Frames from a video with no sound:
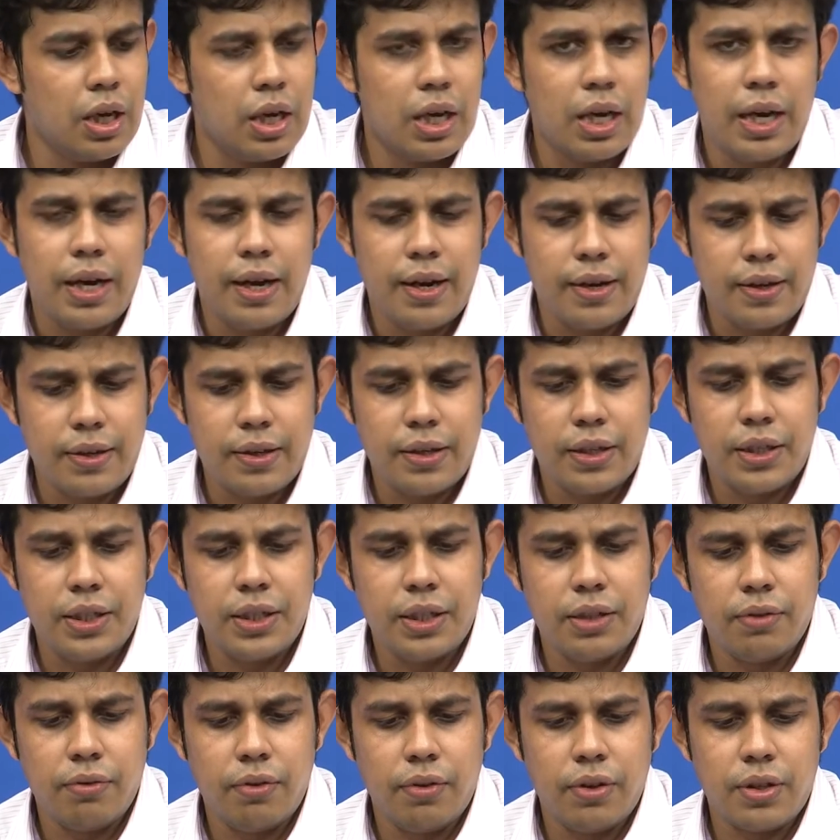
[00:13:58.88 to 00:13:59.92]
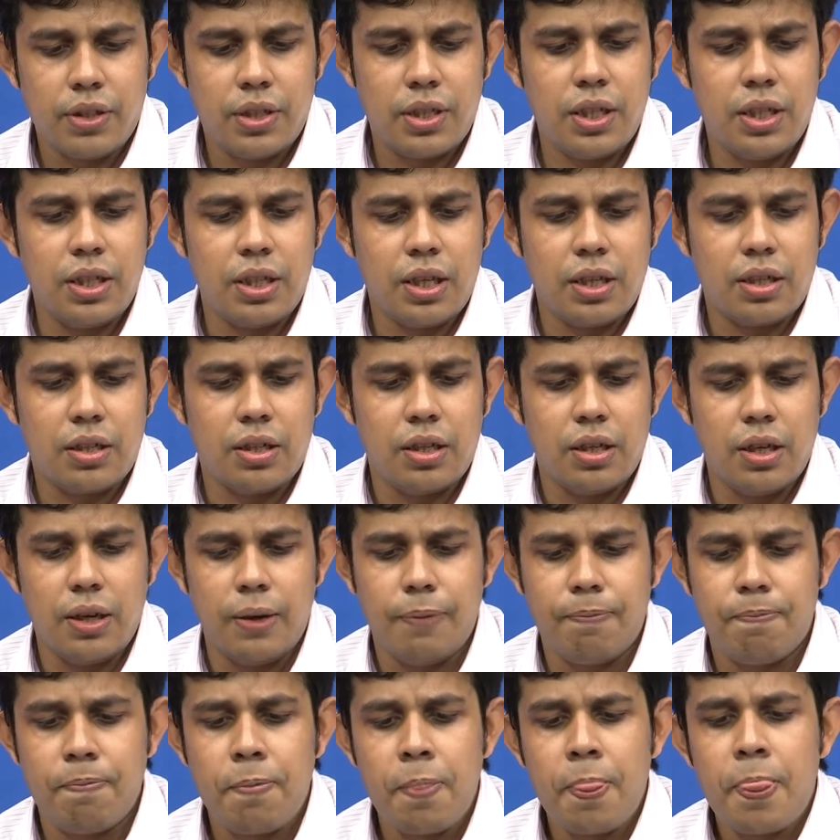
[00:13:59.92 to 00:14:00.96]
and here we will see that
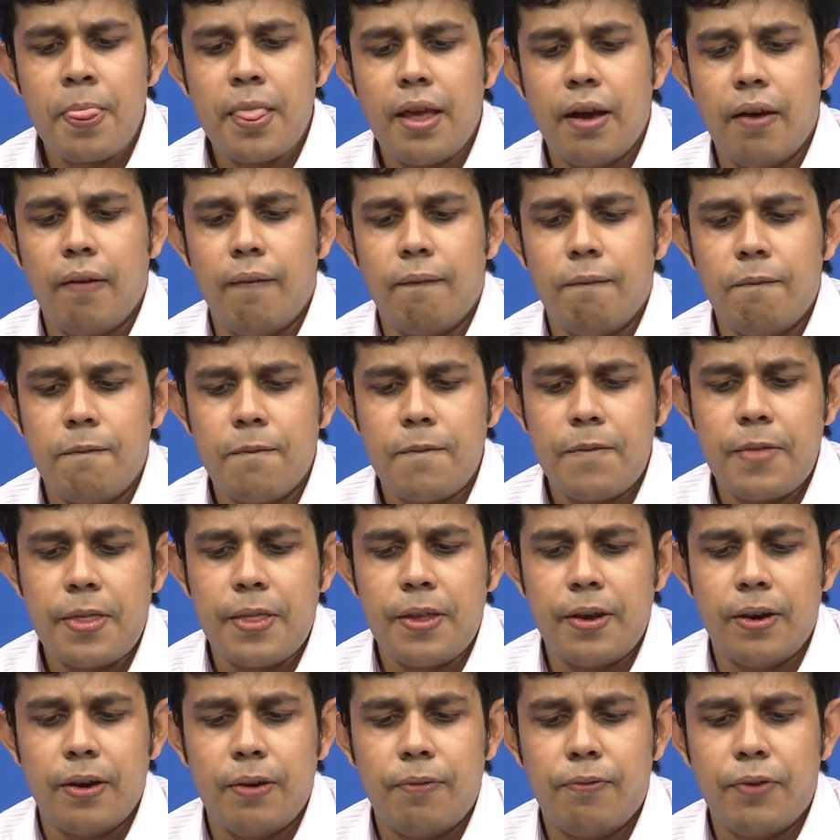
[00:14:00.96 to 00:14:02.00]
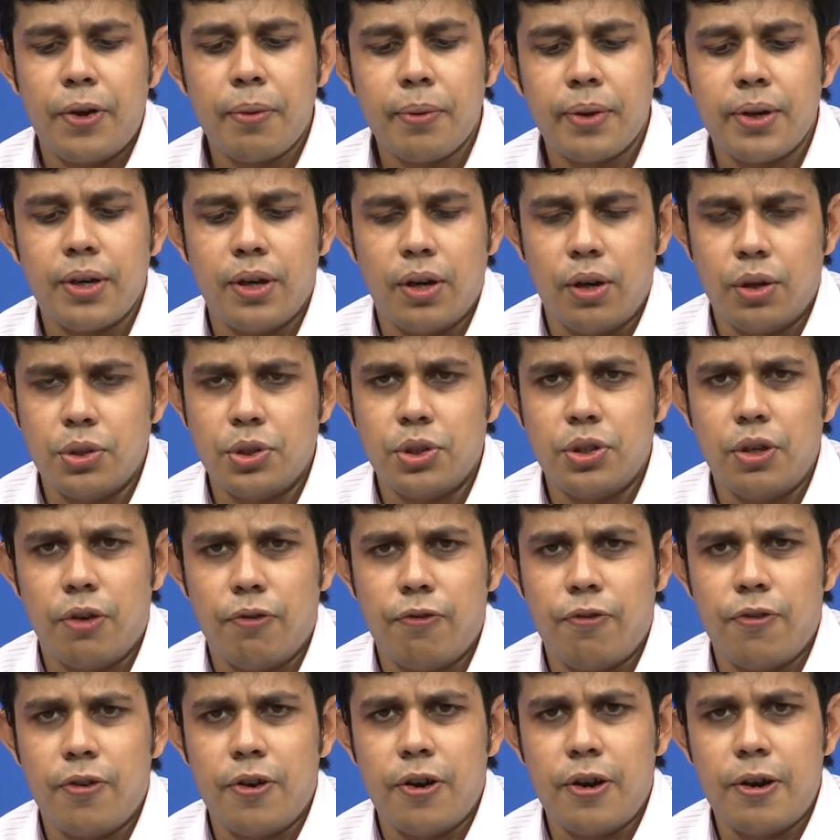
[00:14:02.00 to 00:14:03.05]
the phenomenology
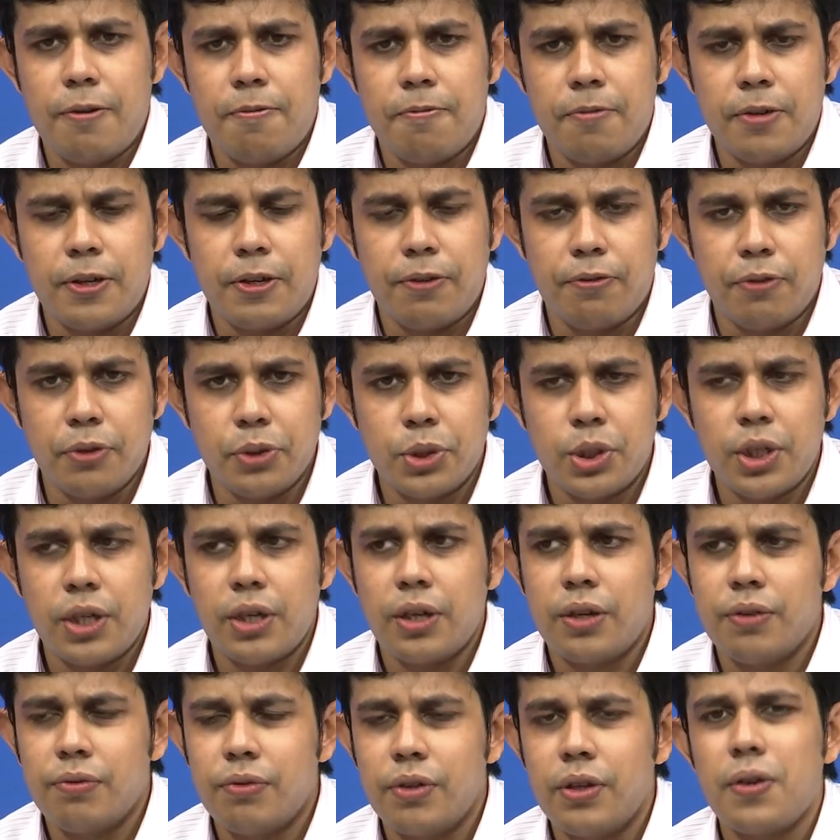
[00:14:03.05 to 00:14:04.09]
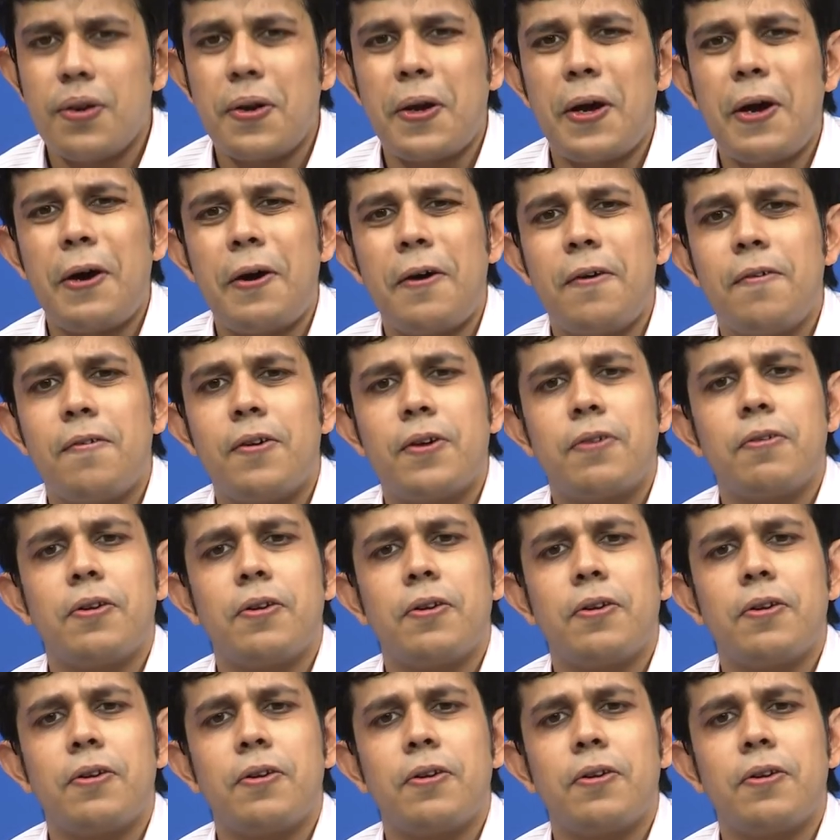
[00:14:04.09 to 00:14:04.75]
of diffusion, and we will what